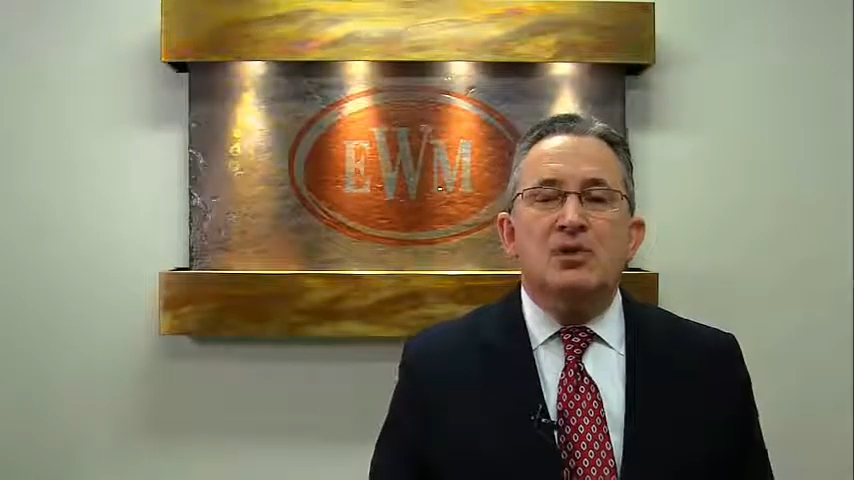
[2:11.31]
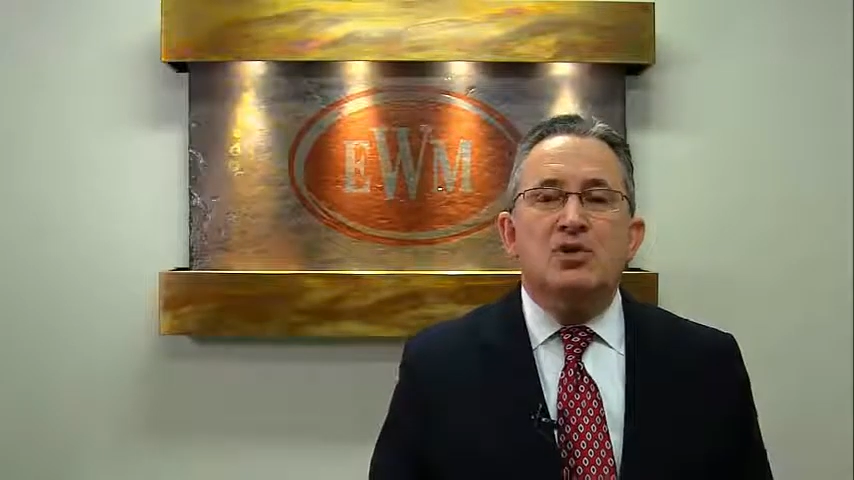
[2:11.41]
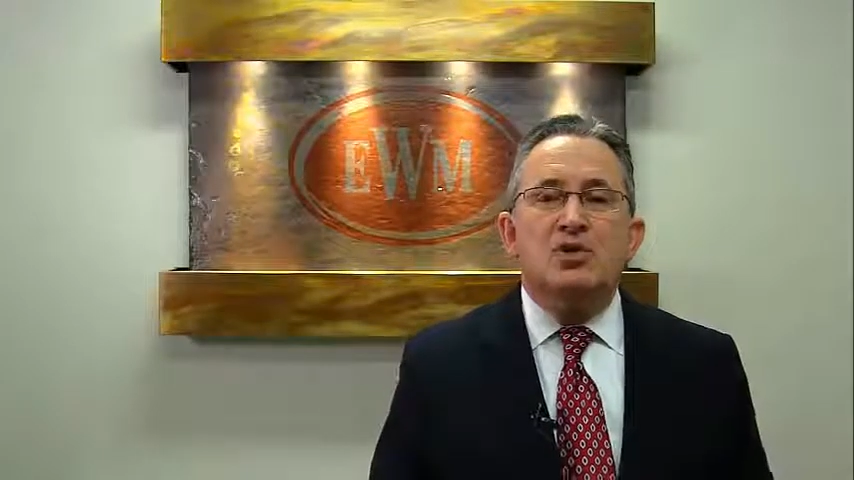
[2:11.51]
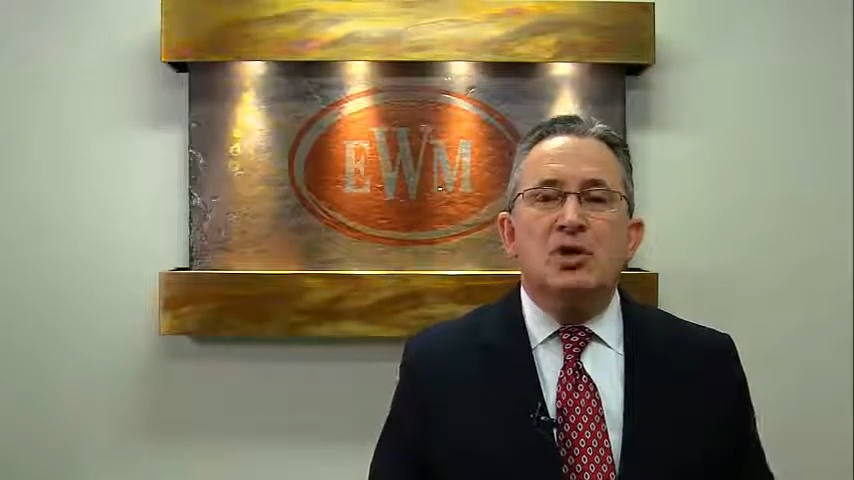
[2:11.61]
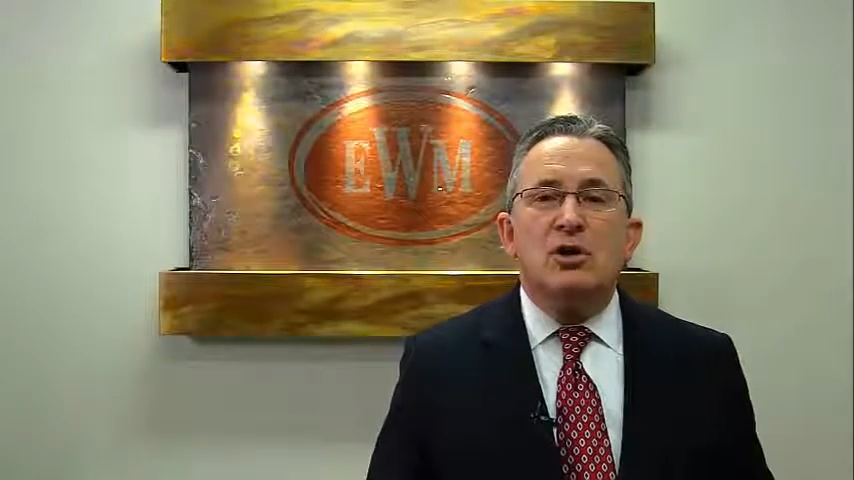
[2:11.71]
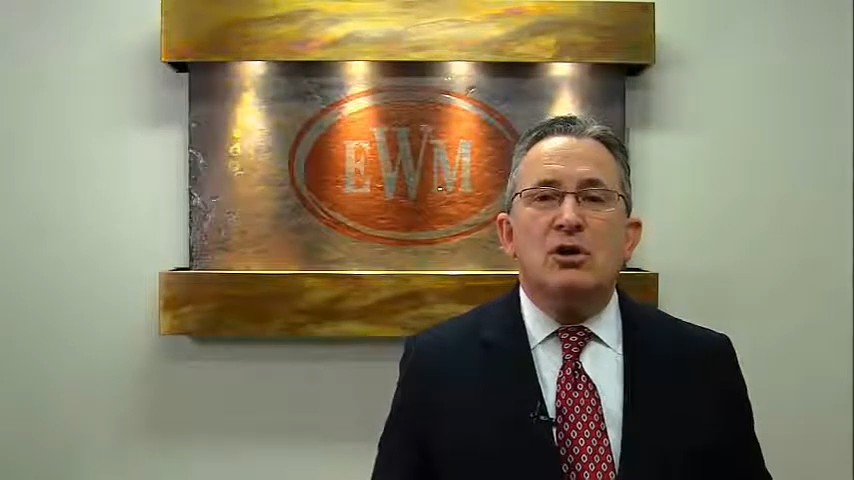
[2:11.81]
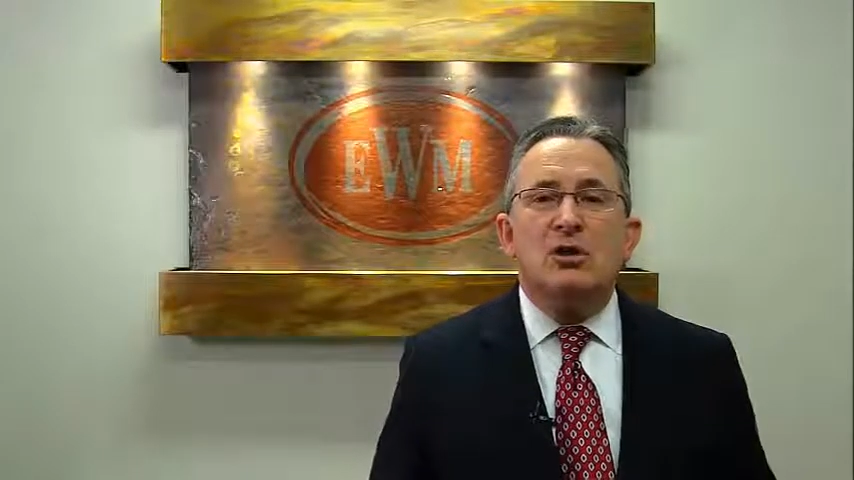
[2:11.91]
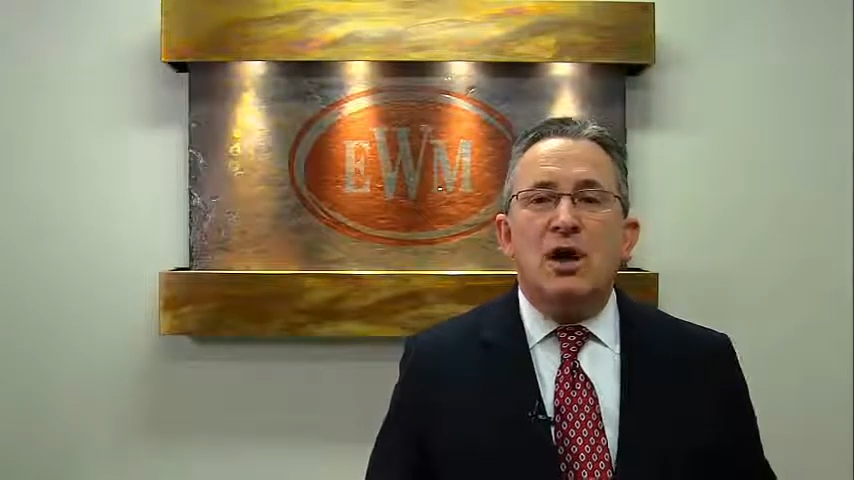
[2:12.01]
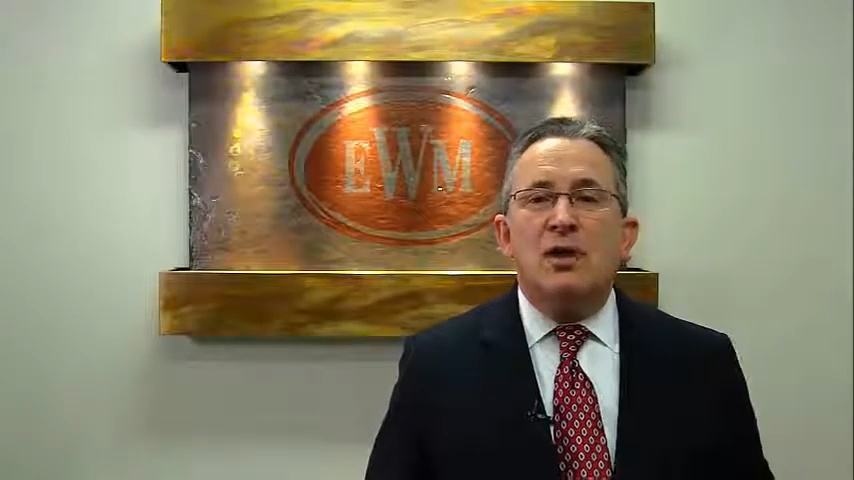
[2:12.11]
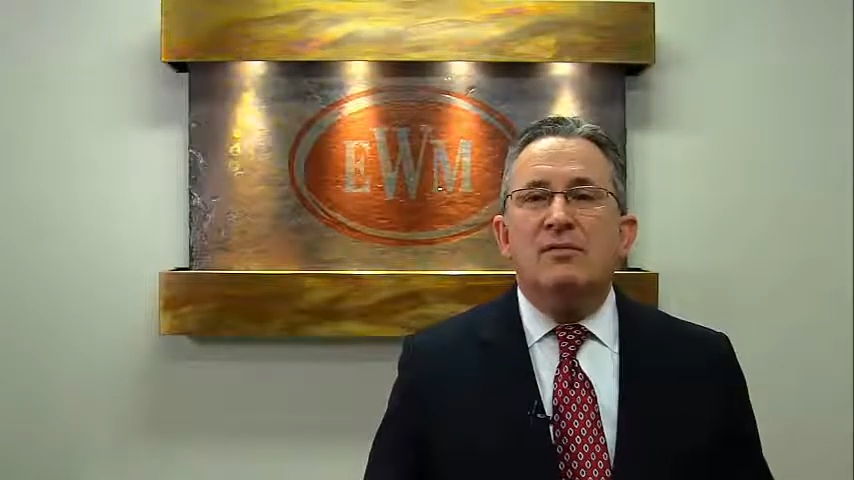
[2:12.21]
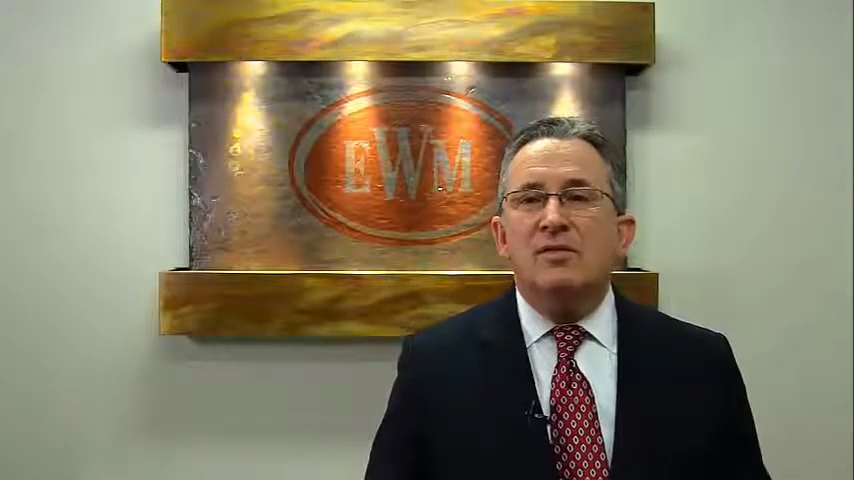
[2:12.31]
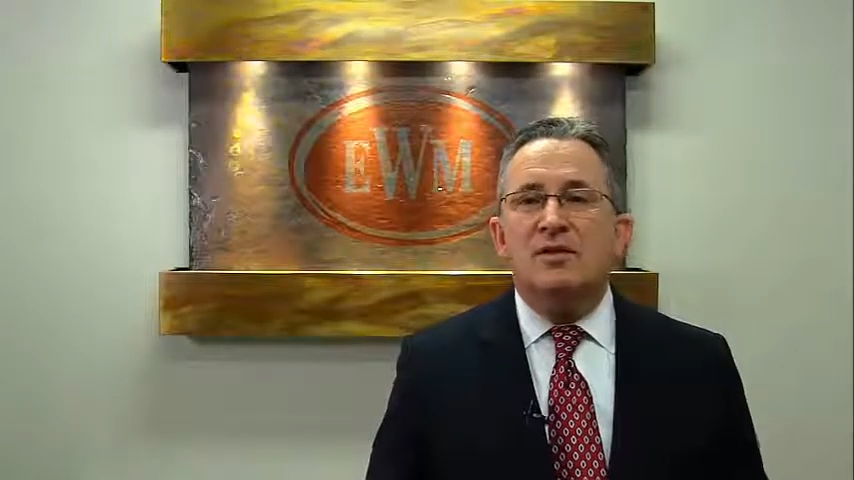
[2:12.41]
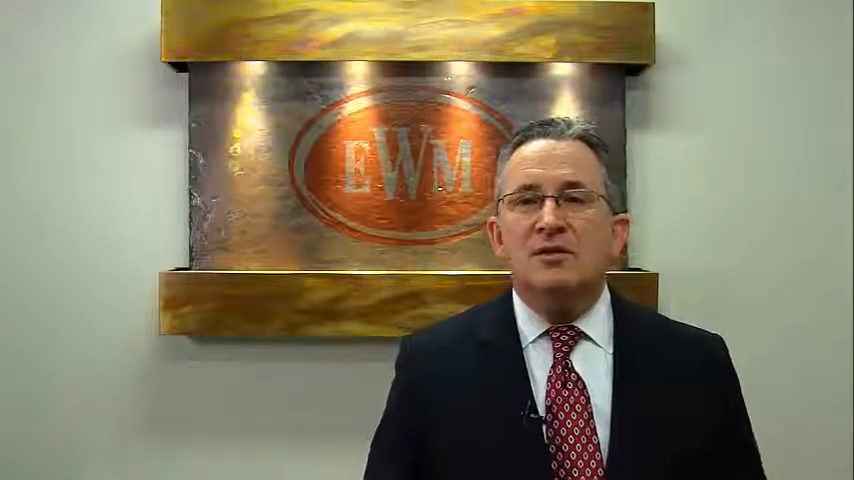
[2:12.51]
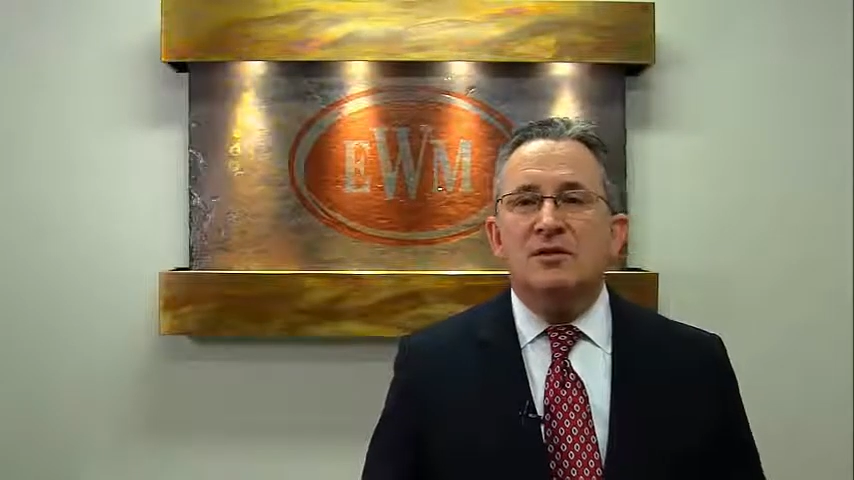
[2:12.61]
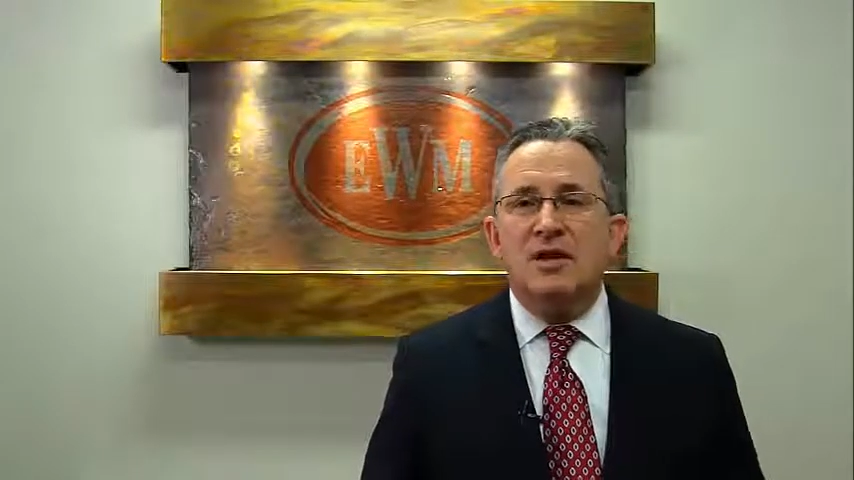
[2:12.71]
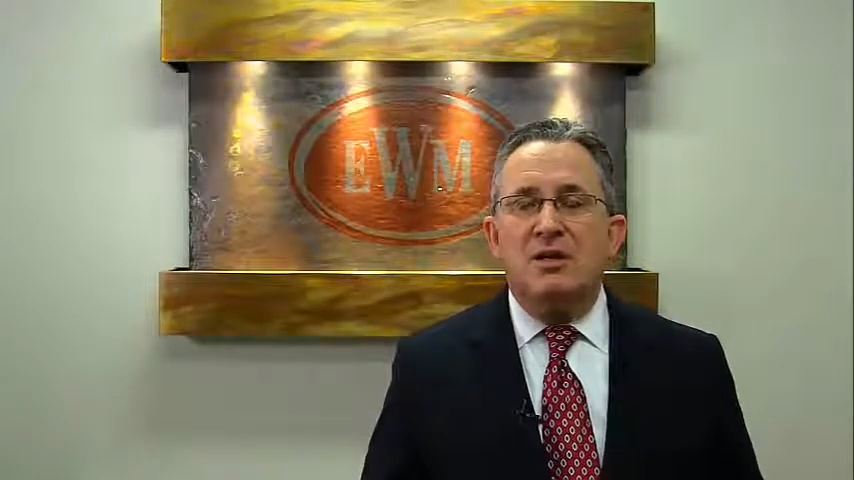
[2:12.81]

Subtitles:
Certainly a lot of this